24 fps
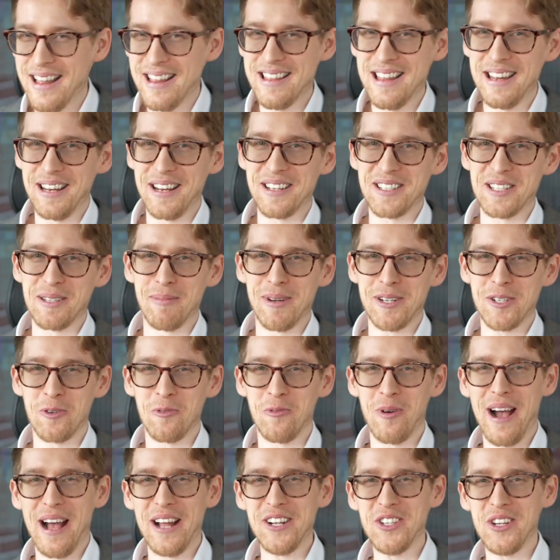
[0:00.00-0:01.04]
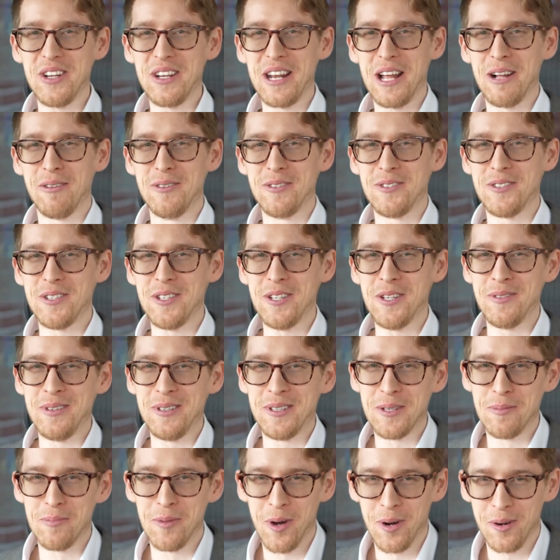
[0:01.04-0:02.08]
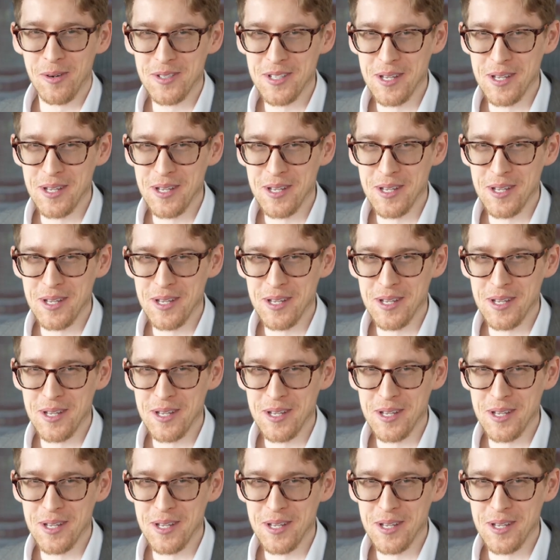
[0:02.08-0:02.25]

Thank you so much for watching and I will see you in tomorrow's